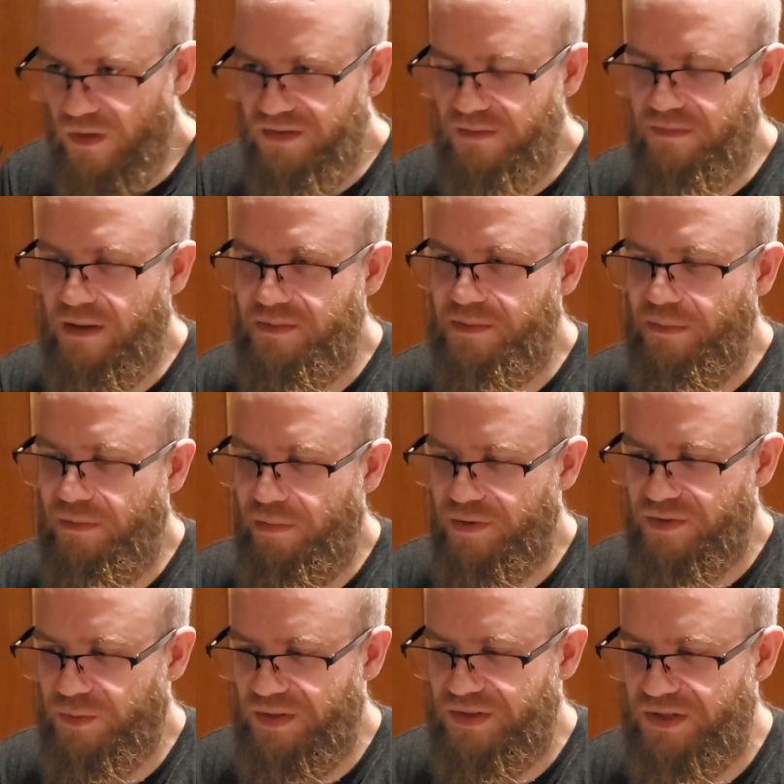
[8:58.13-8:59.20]
Sometimes people
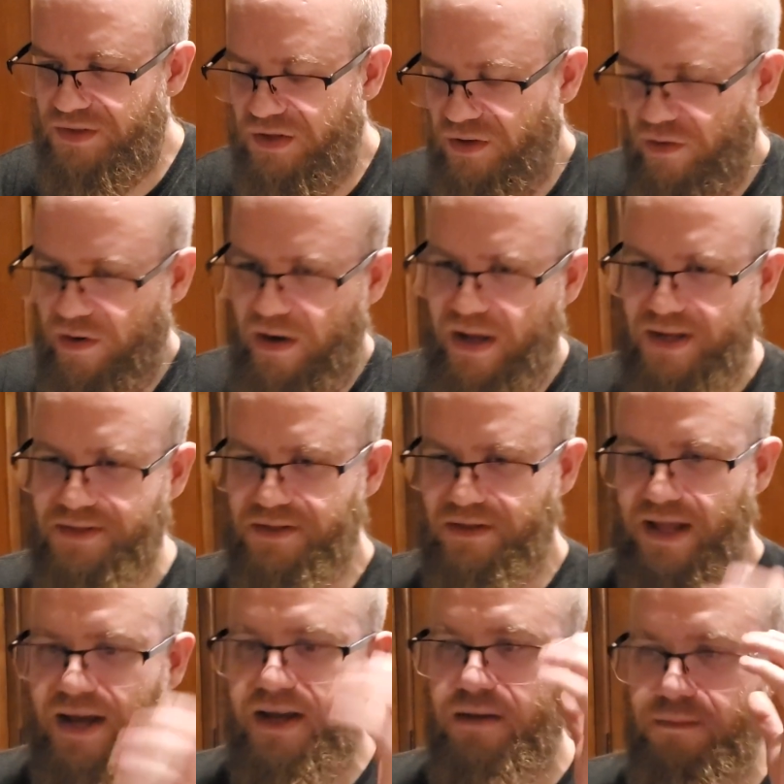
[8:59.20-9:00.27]
put soy sauce on their eggs, and
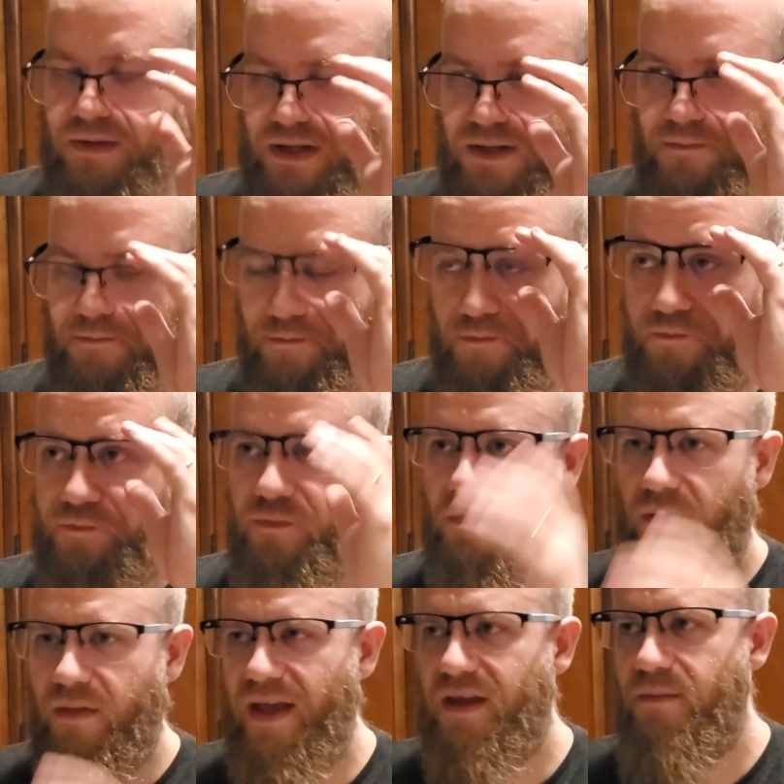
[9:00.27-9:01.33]
that can be
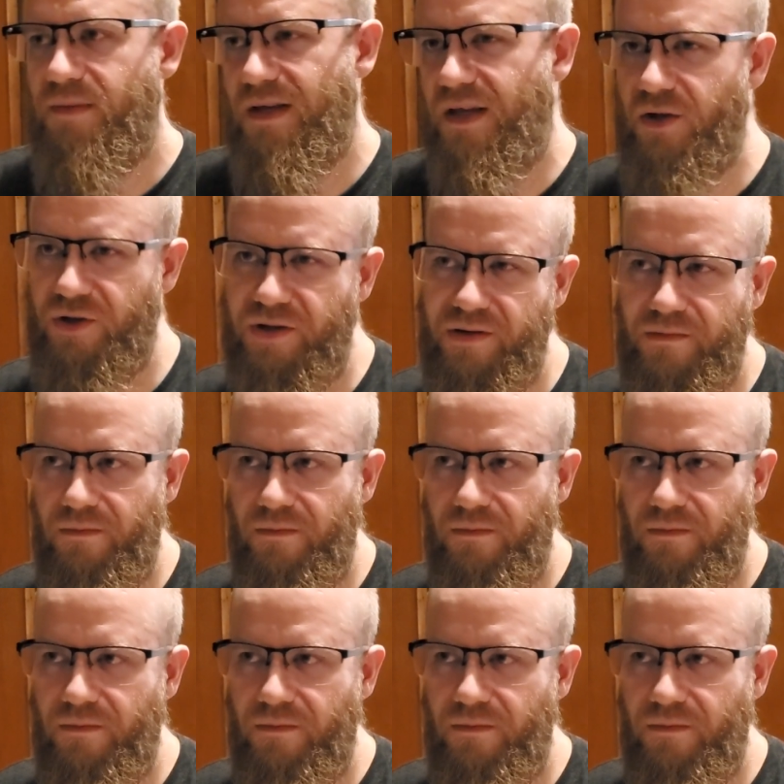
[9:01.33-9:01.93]
good.